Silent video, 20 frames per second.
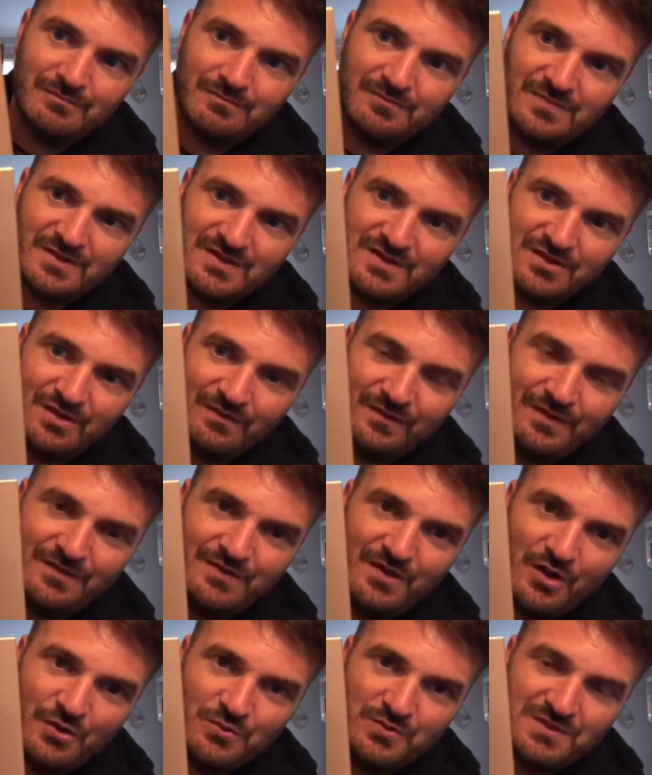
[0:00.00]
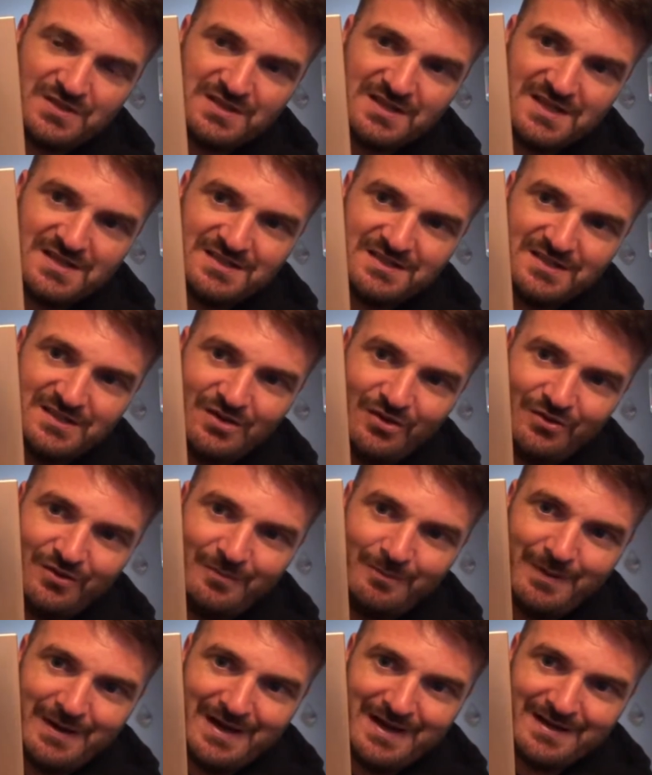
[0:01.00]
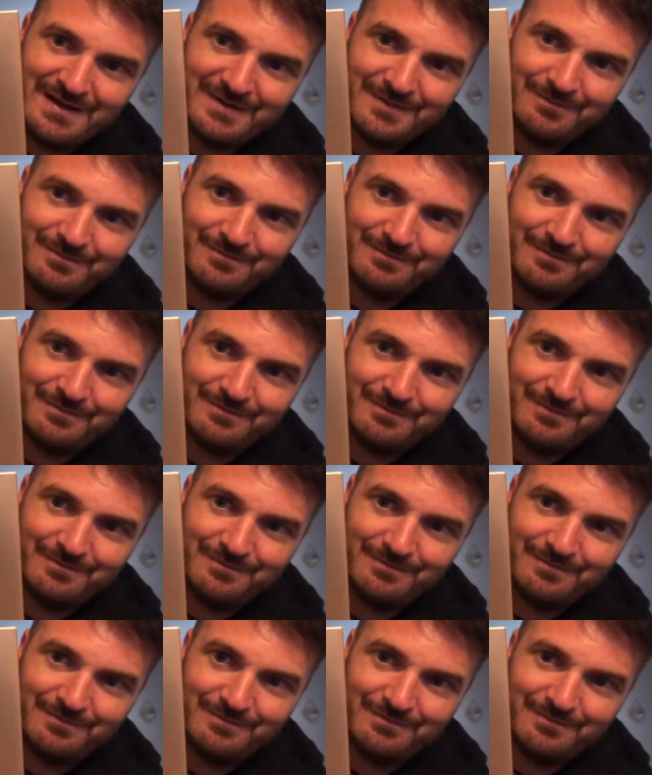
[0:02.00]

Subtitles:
It's got the notes listed on the back.